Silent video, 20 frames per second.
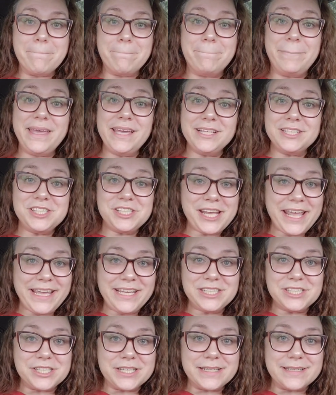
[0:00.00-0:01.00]
big
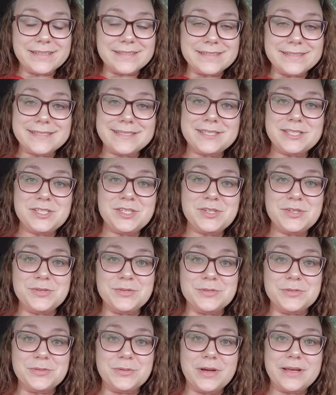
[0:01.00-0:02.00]
changes
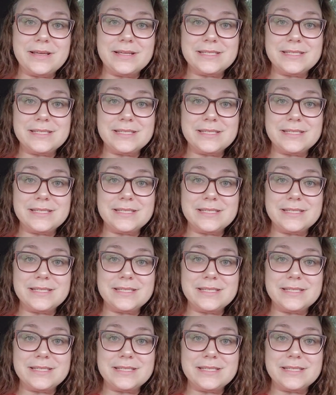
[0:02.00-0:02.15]
to